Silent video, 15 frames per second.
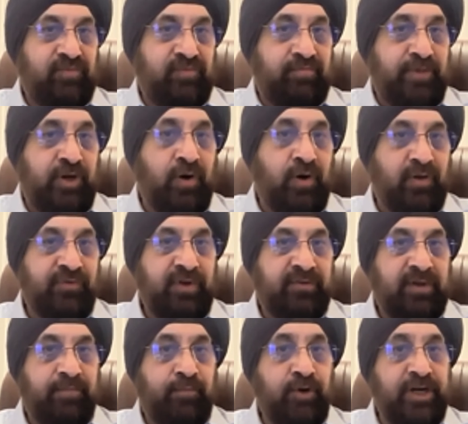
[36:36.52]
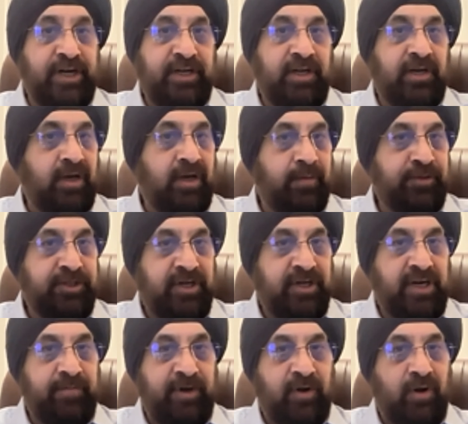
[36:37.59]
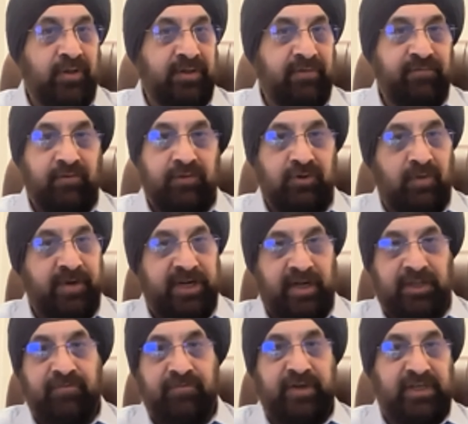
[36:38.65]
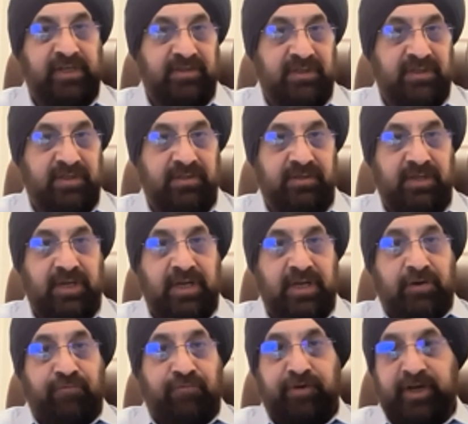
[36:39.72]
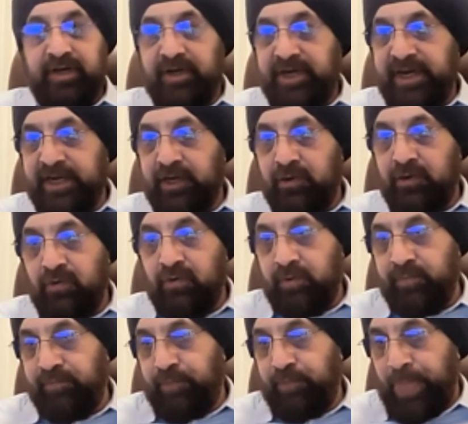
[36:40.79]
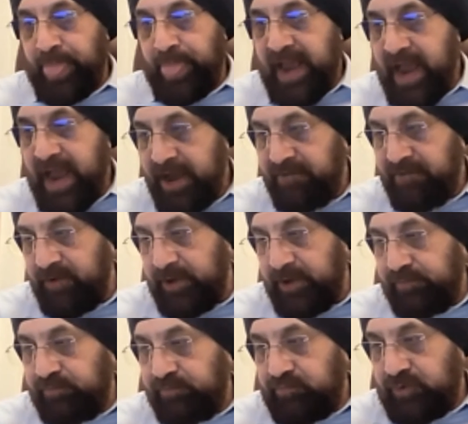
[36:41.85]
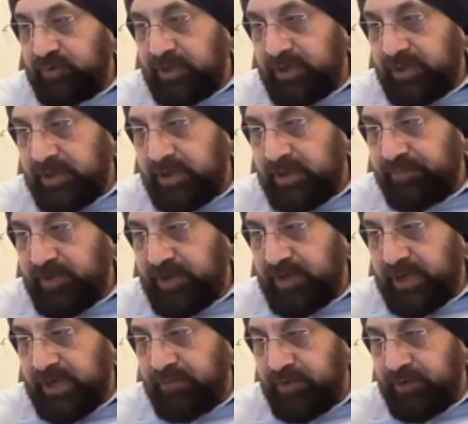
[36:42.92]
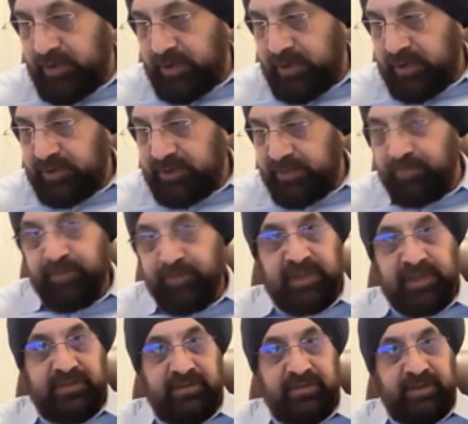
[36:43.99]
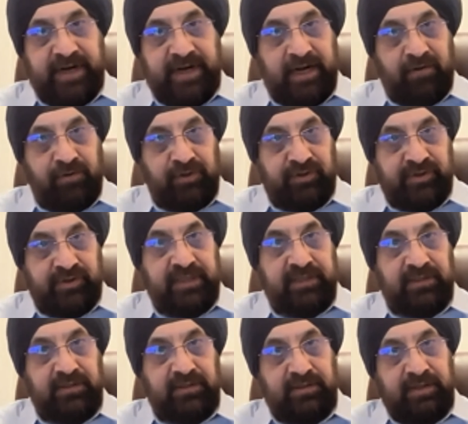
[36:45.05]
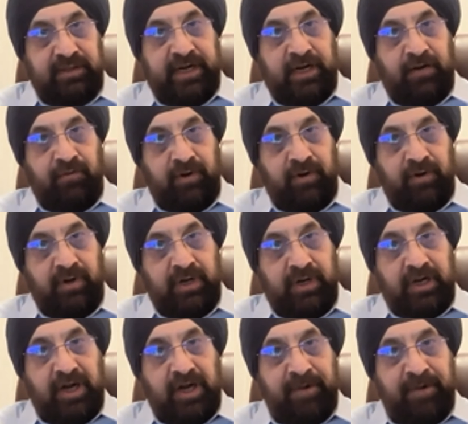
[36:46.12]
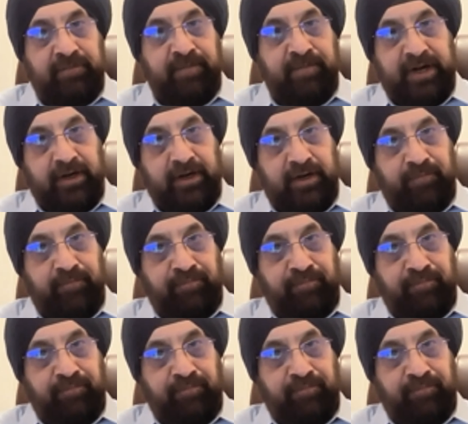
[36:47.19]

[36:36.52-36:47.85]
Because of the political corruption and because of so many other various reasons, we need to have our symbols and our strengths and our commitment